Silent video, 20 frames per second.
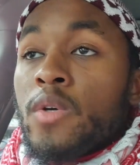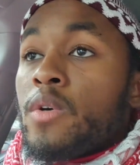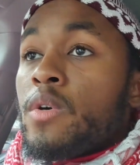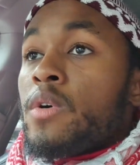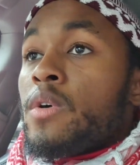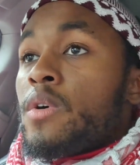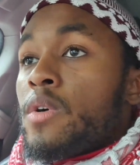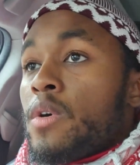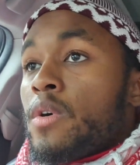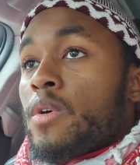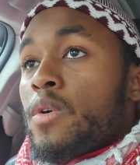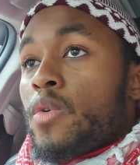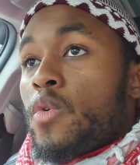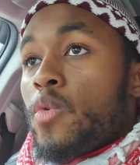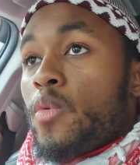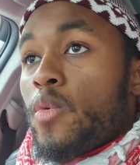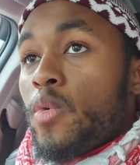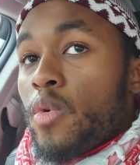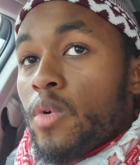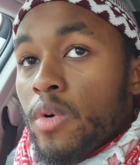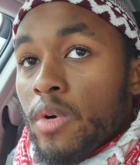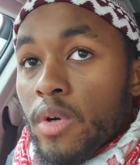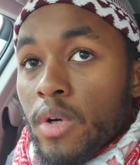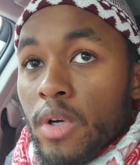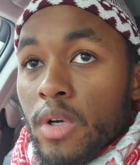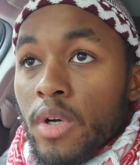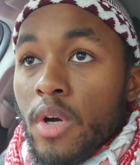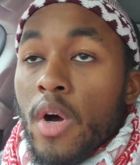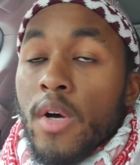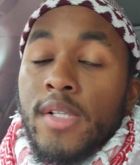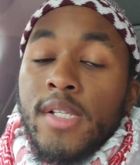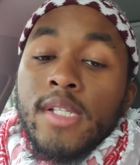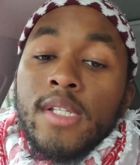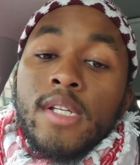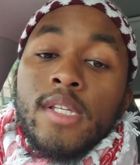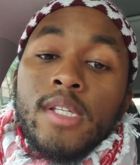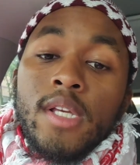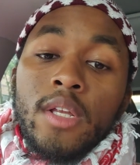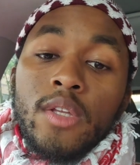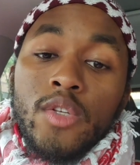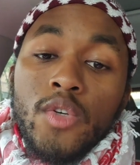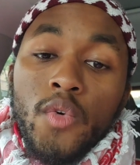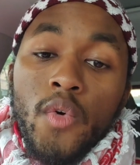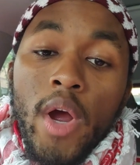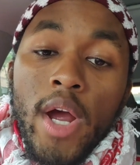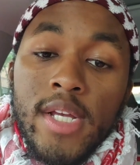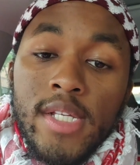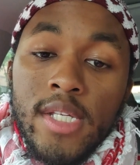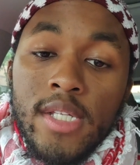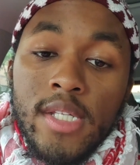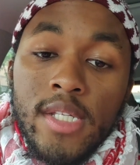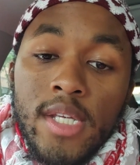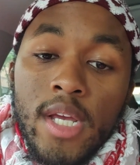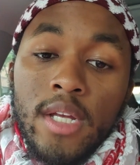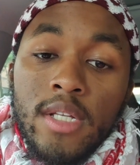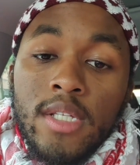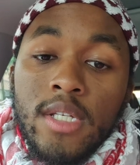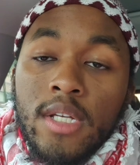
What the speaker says: who causes the sun to rise and set,